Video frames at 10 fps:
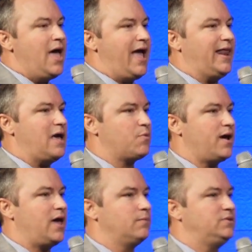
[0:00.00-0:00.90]
And
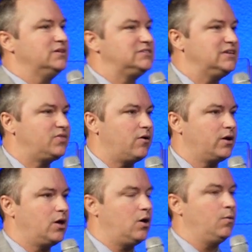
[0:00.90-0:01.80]
Abraham didn't sit there
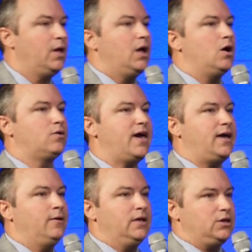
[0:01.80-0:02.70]
and go, okay,